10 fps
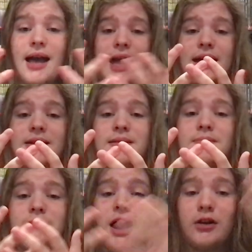And
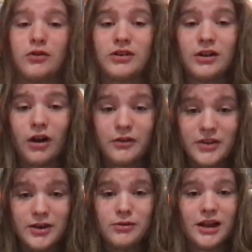I don't see a lot of
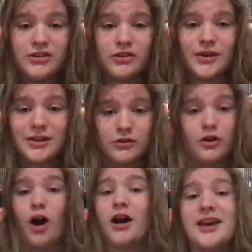EU Legends fans
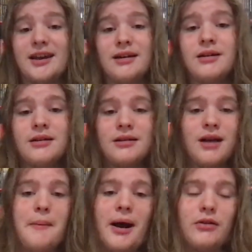talking
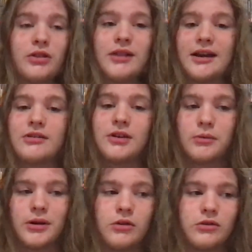about the legacy
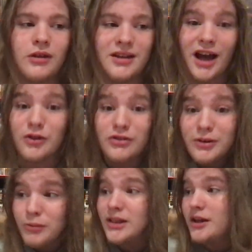reels. I don't
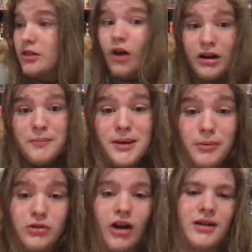see really a lot of
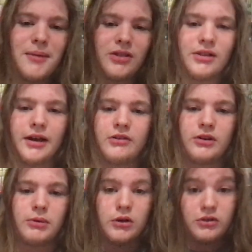people talking about the legacy
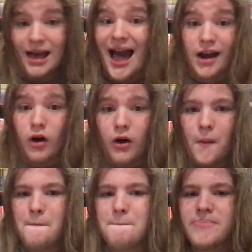reels at
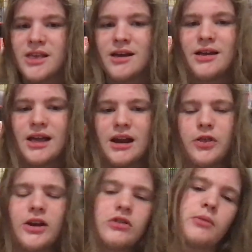all. And I
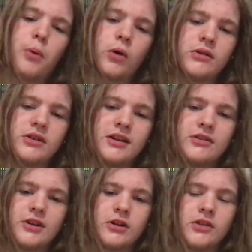think it's important to
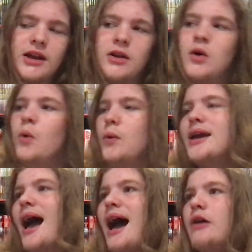consider that we
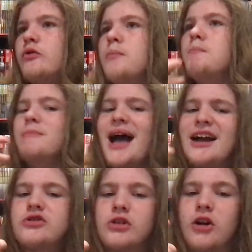have
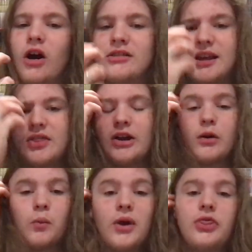extra content there
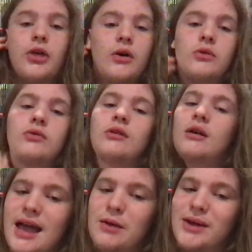with those.
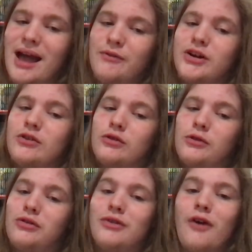And we have an
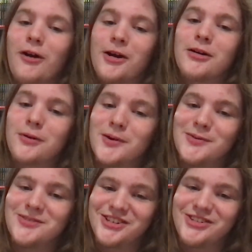exclusive arc,
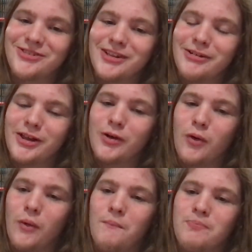which is really, really
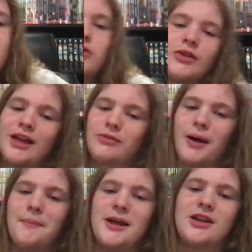cool. So that's
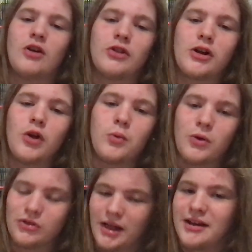my opinion on the Clone
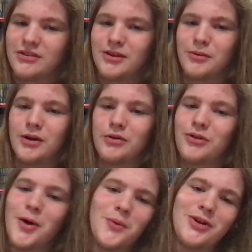Wars legacy reels.
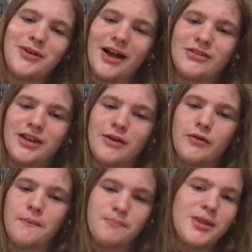What do you guys think of
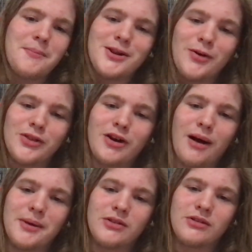them? Let me know in the
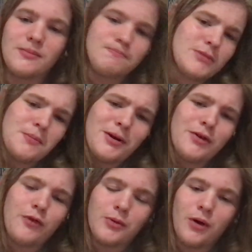comments. They're pretty
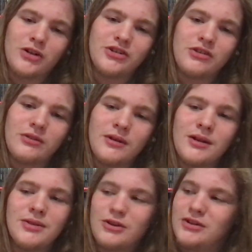fun watches.
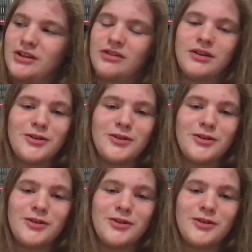They're decent.